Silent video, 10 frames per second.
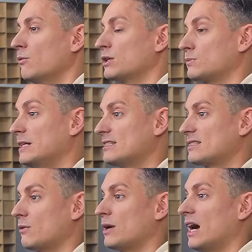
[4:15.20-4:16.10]
which means
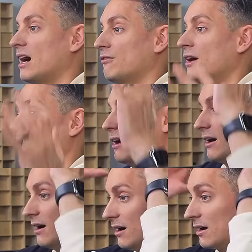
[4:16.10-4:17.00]
that we have
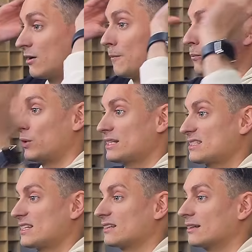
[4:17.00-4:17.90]
a compressed
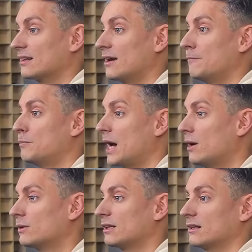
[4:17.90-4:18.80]
signal in
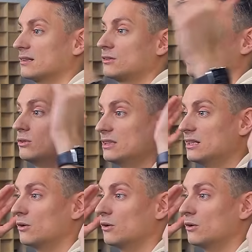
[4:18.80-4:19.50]
parallel to the